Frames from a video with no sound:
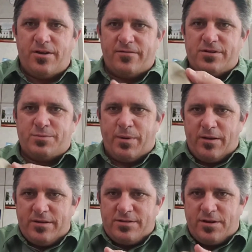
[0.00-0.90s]
I've just
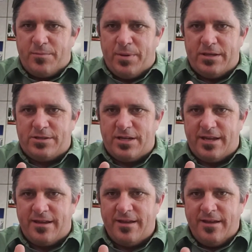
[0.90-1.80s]
barely started
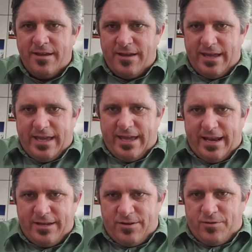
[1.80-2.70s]
pinching, and I
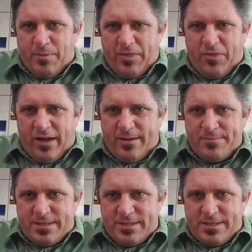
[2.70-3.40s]
do it with my thumbs.